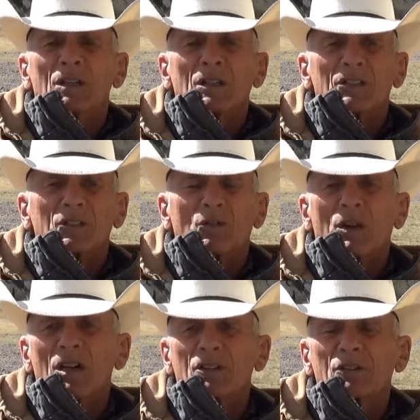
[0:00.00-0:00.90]

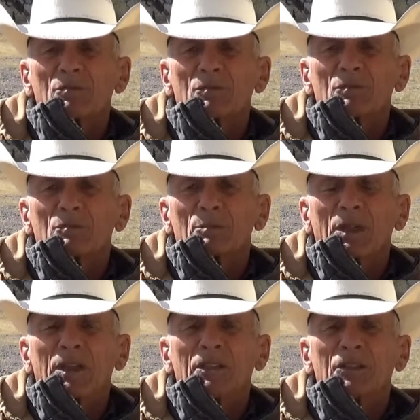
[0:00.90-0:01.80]
squash,
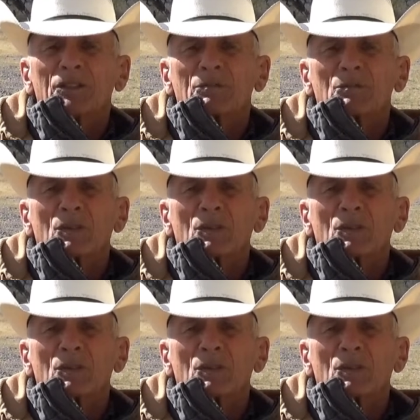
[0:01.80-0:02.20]
beans,